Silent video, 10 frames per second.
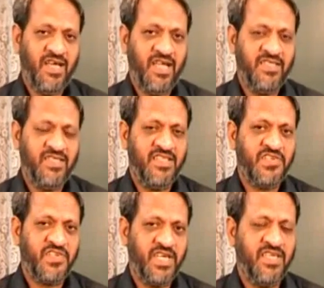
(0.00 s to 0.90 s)
And the
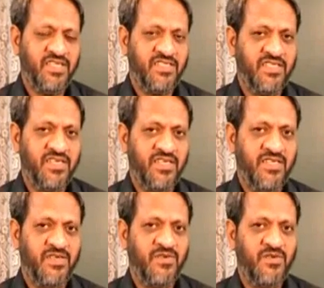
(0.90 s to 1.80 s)
trick is
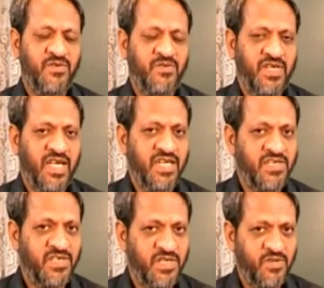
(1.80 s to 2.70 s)
to
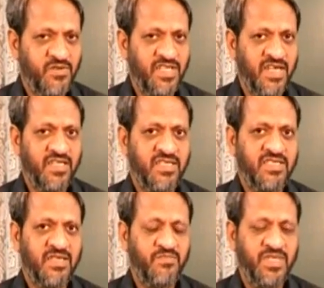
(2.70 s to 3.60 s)
ensure that the
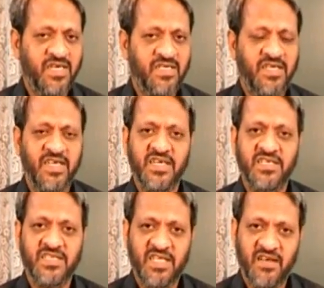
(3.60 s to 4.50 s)
subject
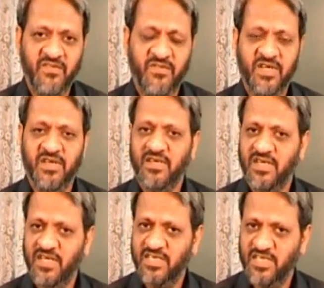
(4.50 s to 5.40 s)
itself
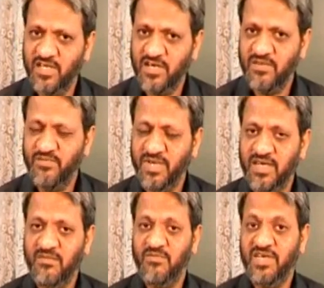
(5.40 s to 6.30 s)
does not
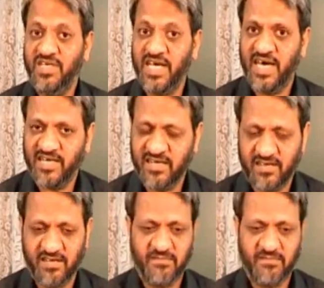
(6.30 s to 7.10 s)
become dark.